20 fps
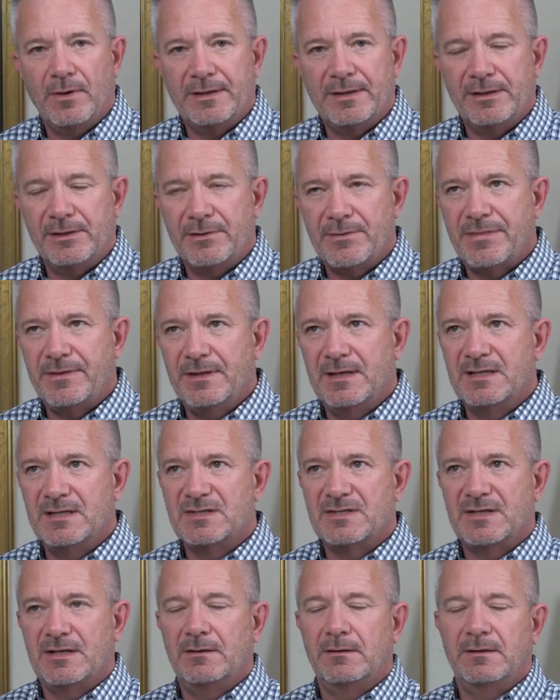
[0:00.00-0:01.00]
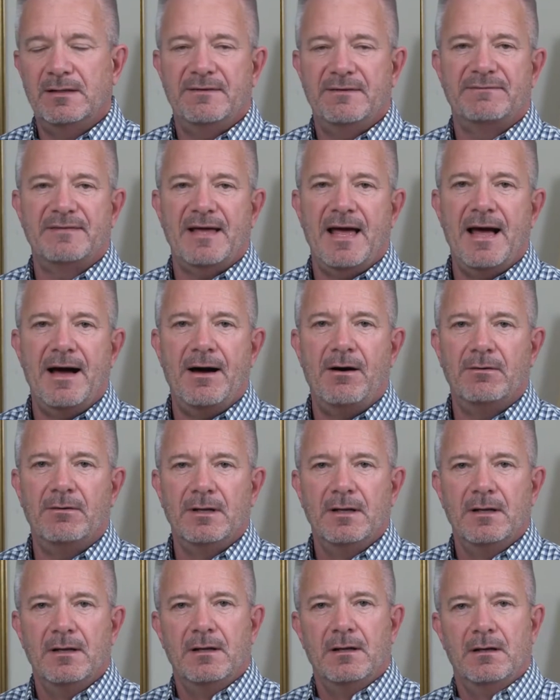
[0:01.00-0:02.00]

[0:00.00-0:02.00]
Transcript: And there are things that are left out